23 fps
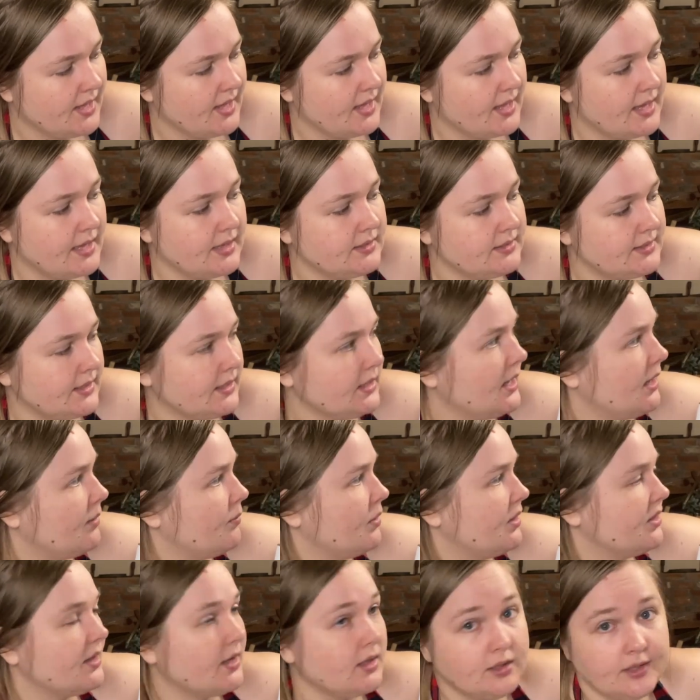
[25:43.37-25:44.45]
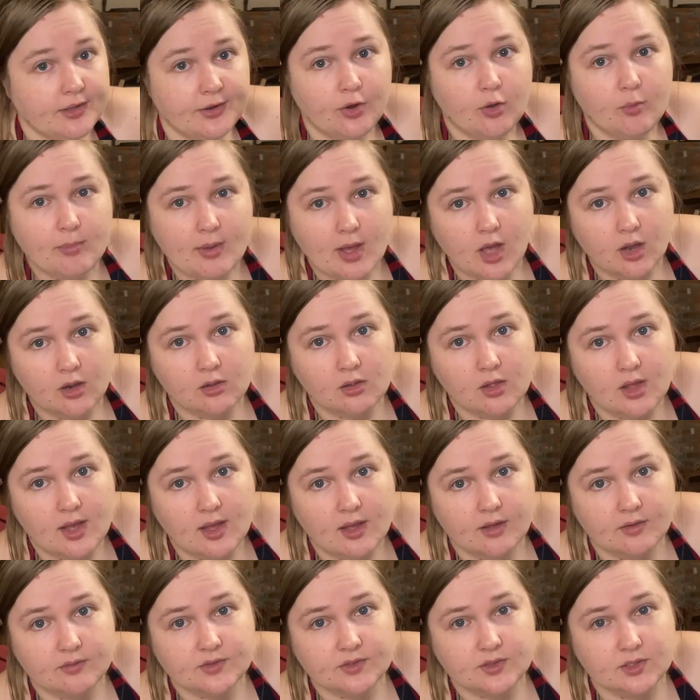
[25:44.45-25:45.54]
It did come with a little bottle
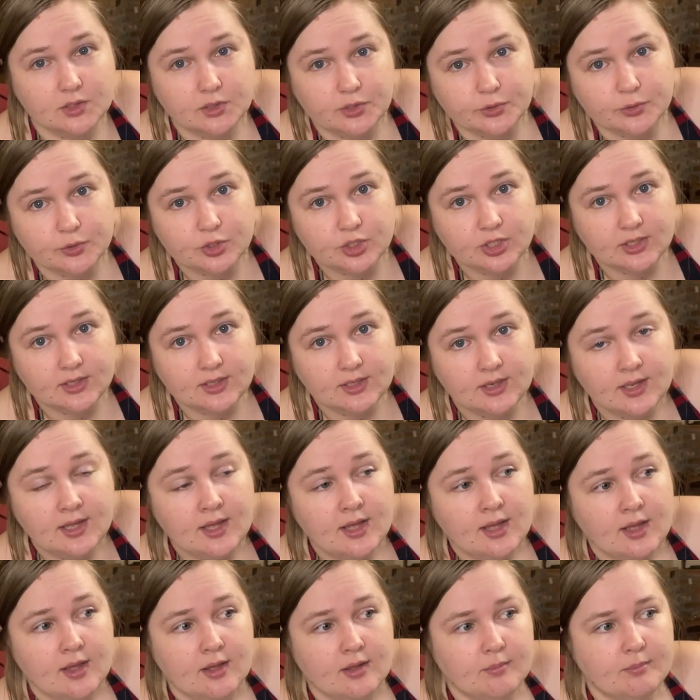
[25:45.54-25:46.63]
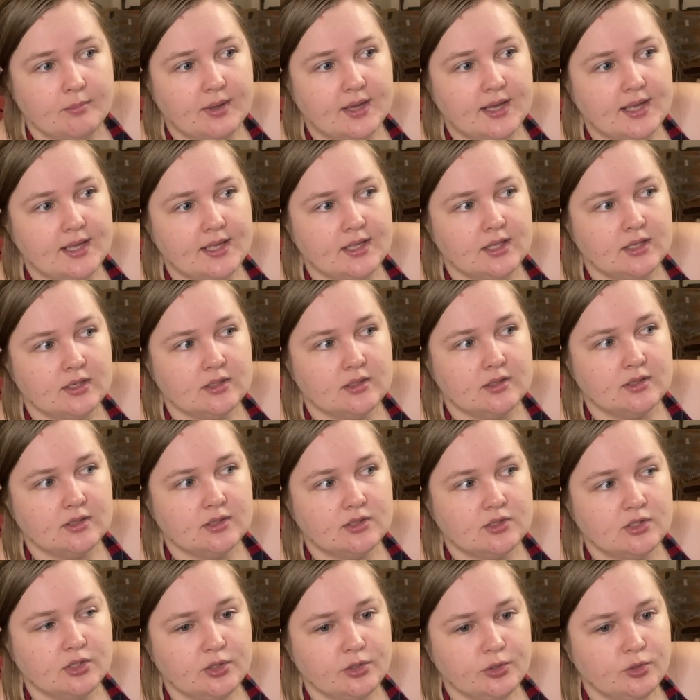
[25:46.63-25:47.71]
of solution, but the
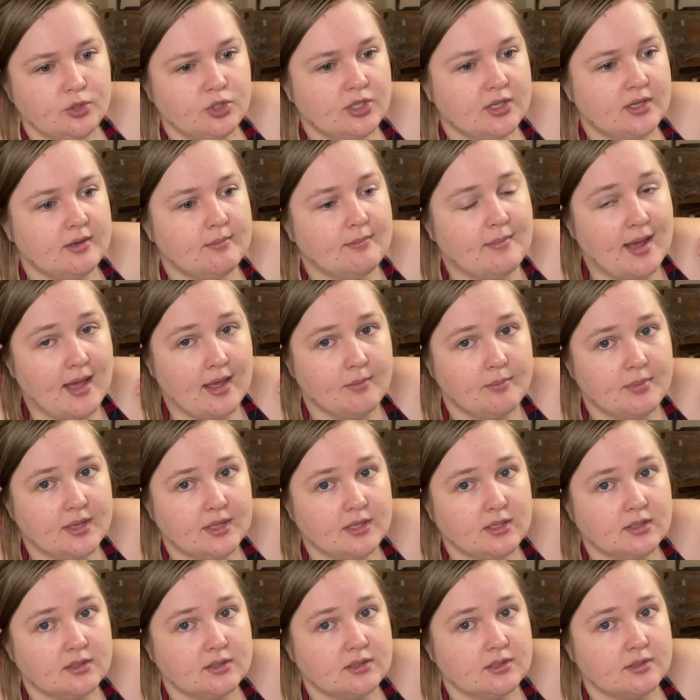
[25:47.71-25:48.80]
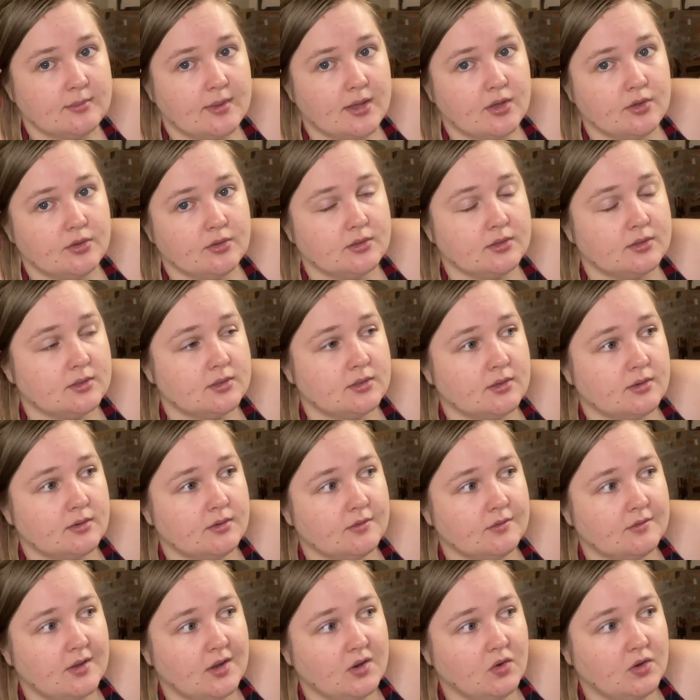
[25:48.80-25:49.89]
solution, in my opinion, smells
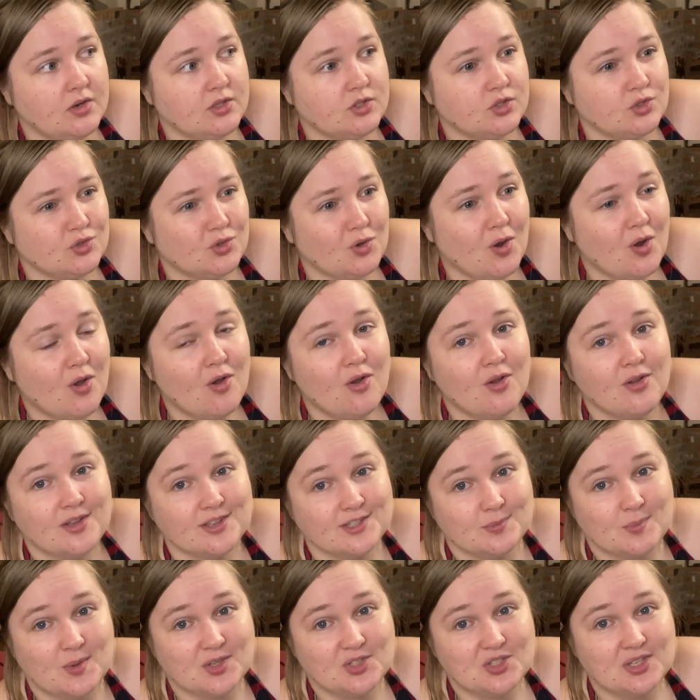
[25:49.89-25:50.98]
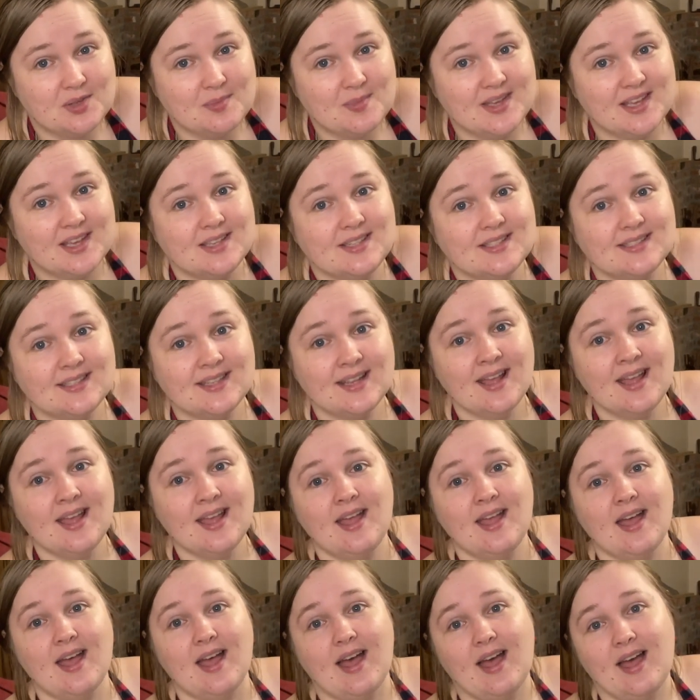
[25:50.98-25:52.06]
very strong, especially because
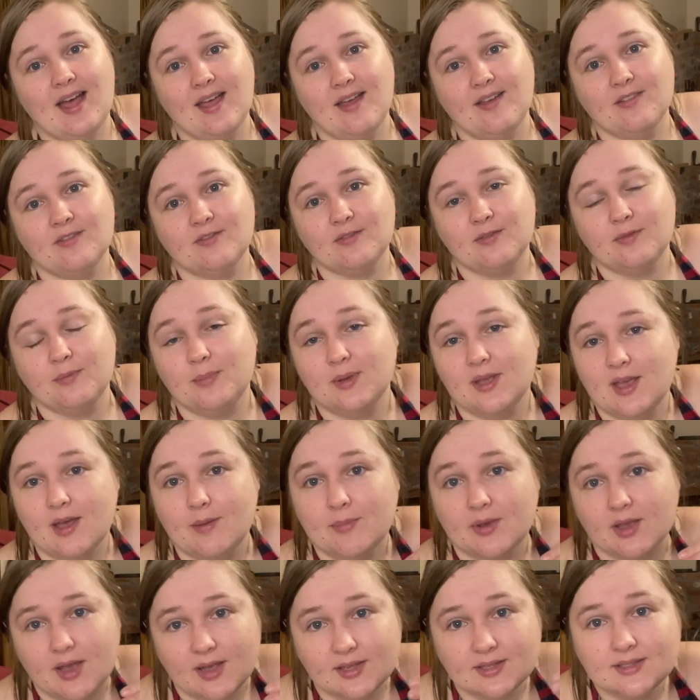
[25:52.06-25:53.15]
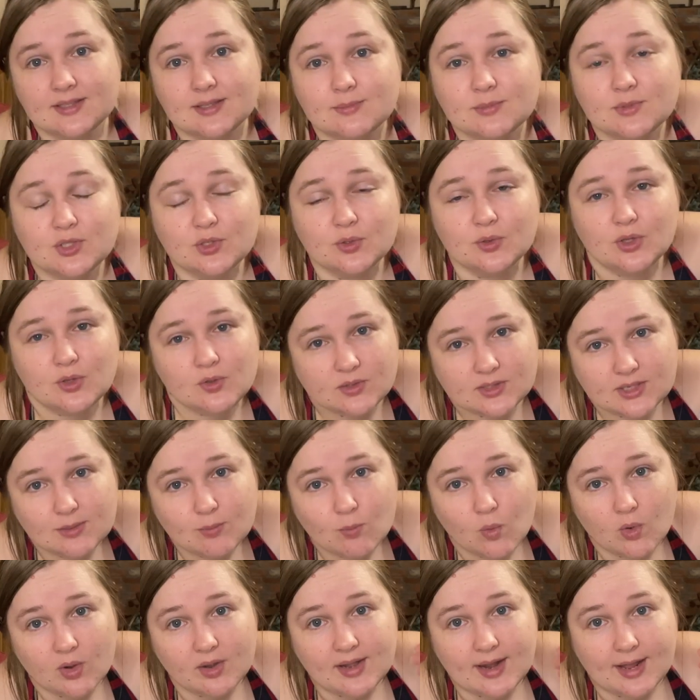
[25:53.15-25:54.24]
I've become accustomed to using
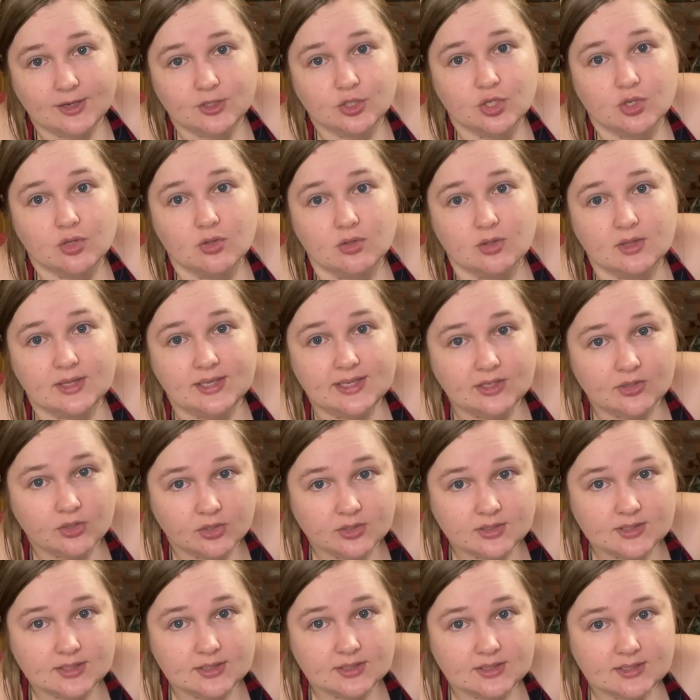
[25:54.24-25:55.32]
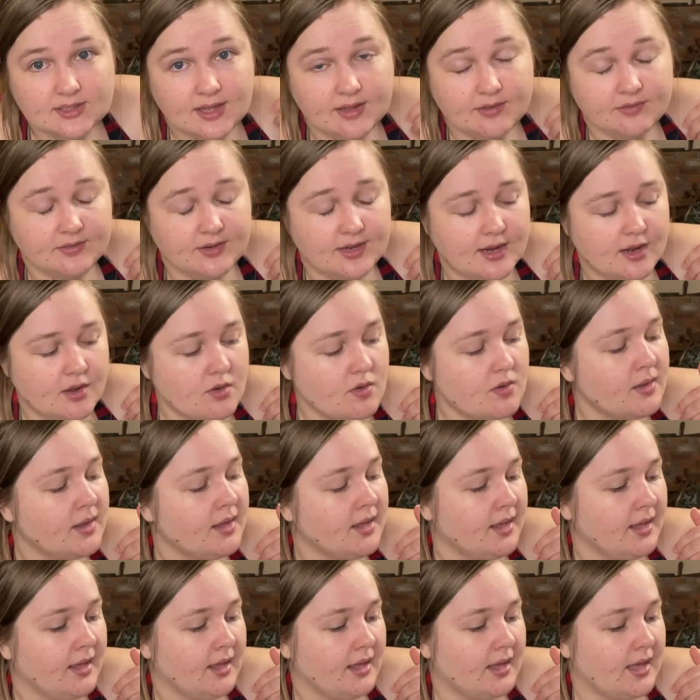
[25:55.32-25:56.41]
more natural cleaners and stuff now.
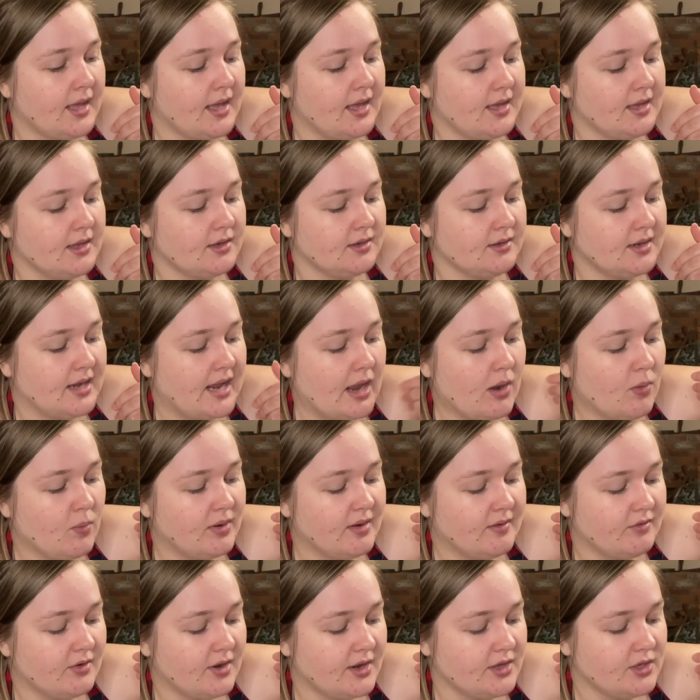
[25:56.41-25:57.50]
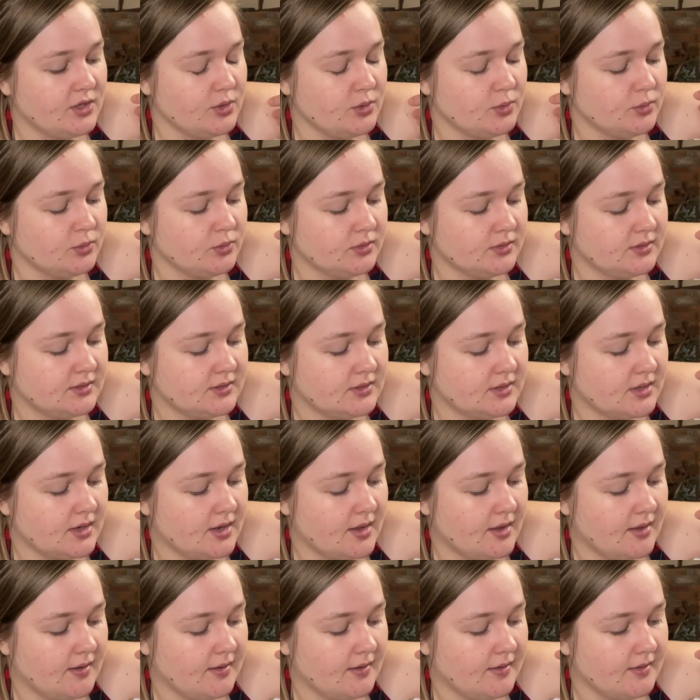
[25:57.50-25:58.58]
And now whenever I use
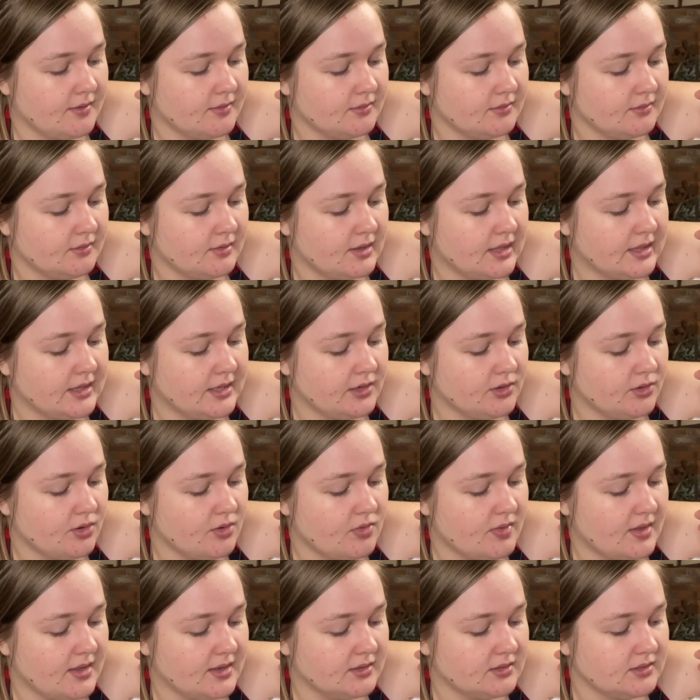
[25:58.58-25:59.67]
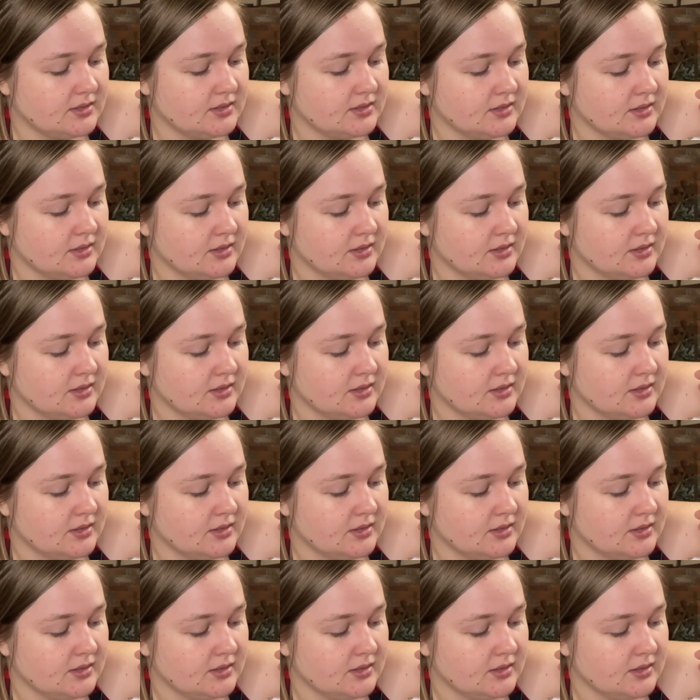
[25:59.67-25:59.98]
a cleaner that's